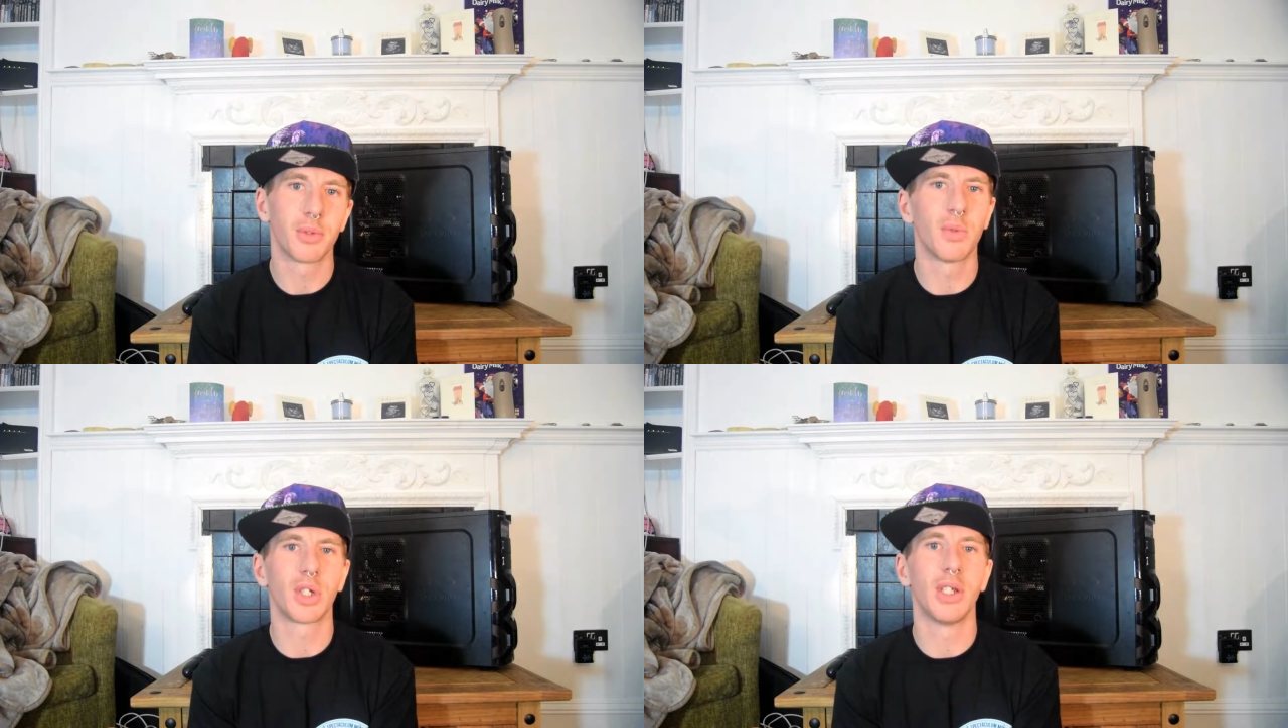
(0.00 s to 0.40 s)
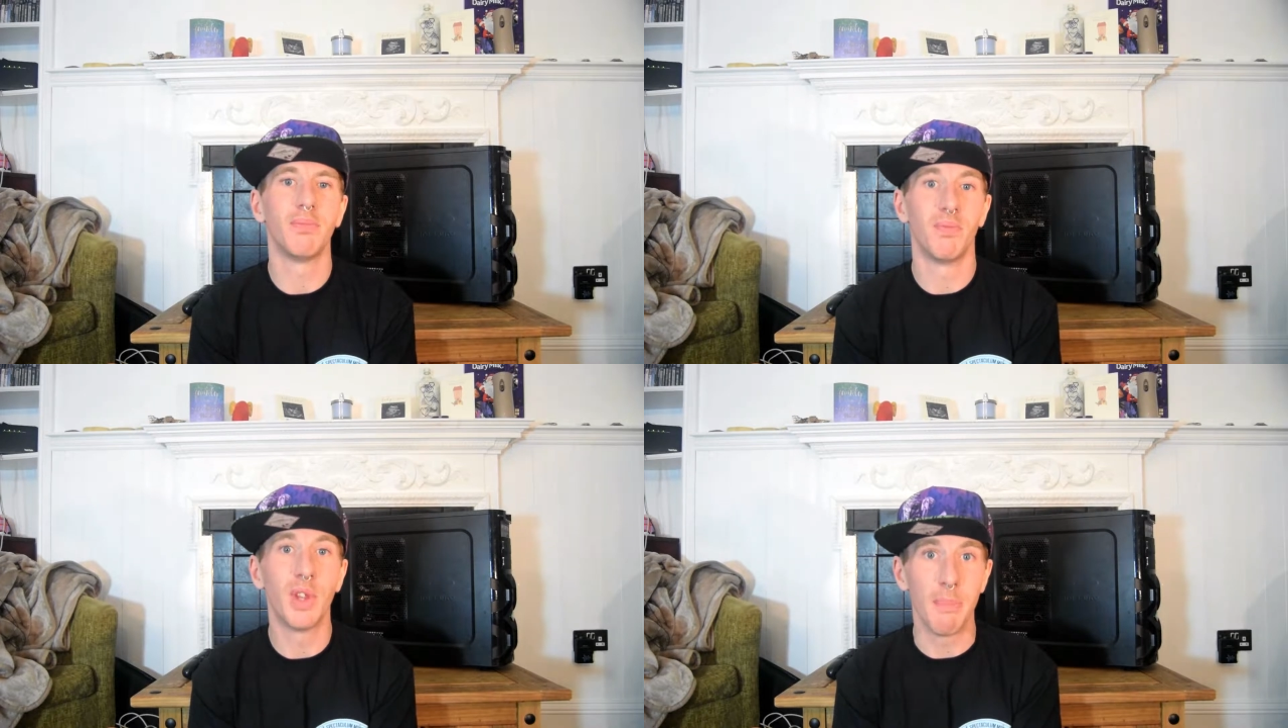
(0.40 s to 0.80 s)
obviously
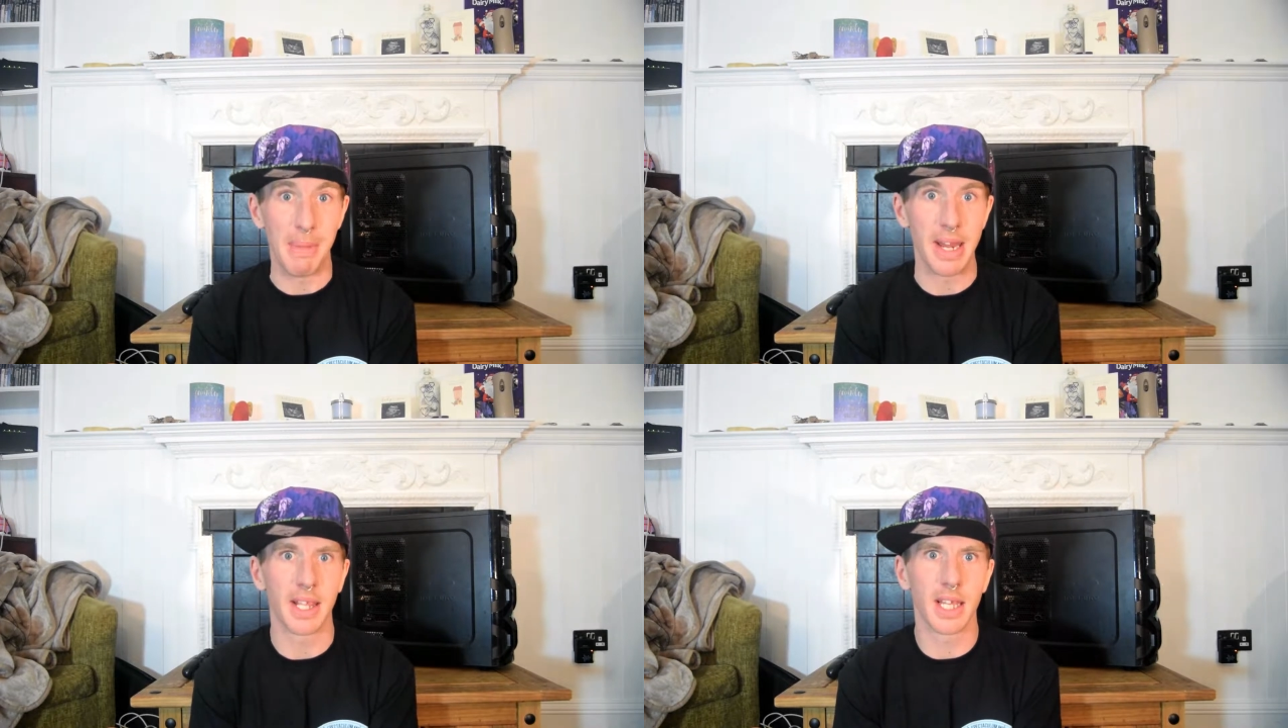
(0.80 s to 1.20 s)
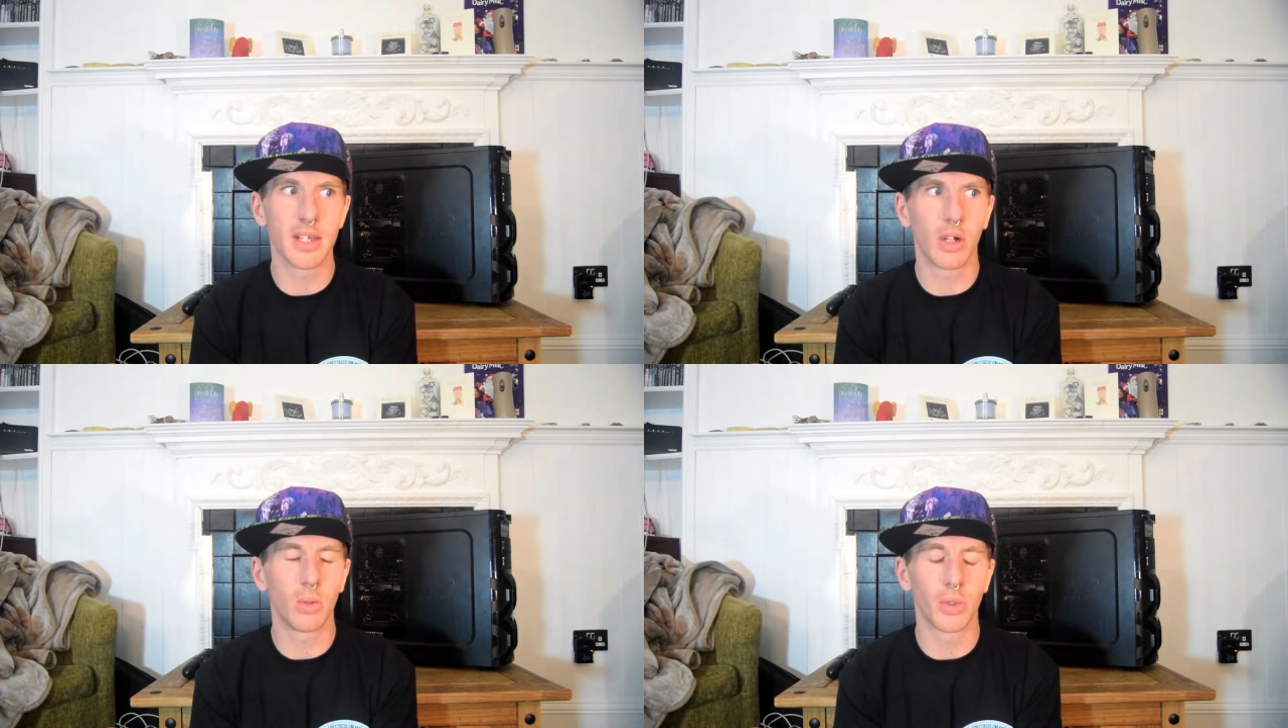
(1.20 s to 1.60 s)
they're many
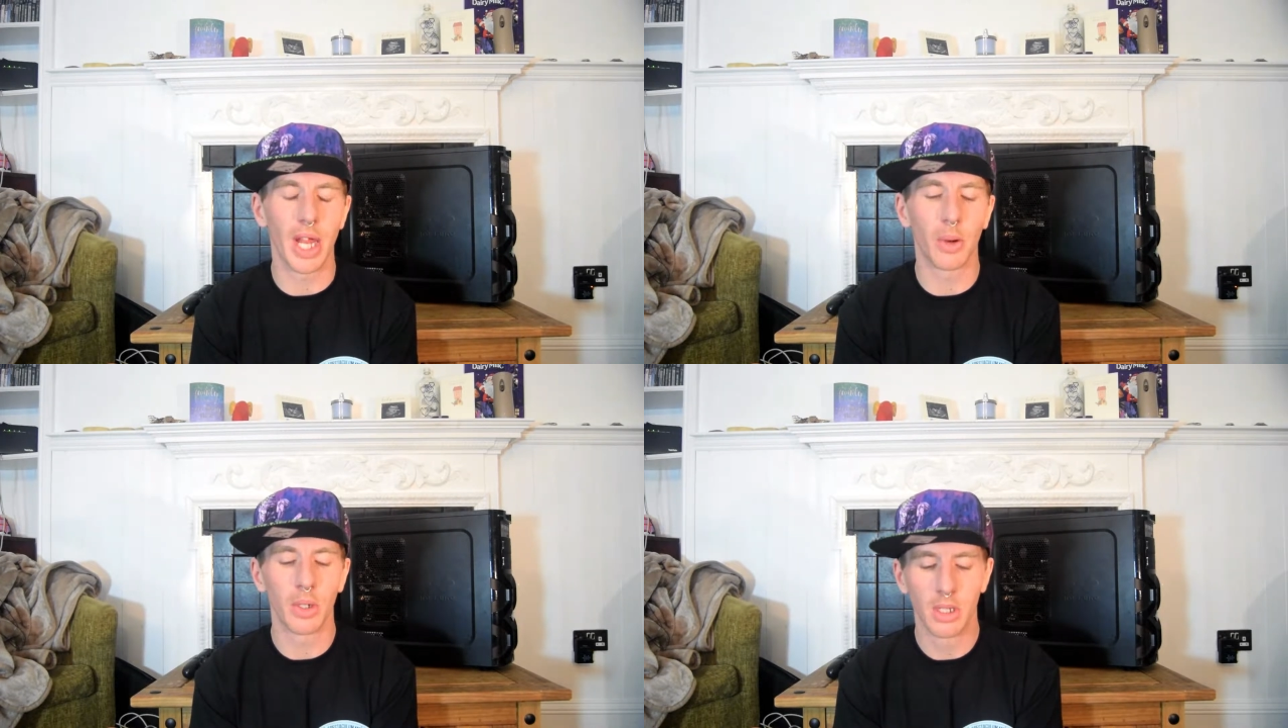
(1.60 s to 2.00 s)
years old now.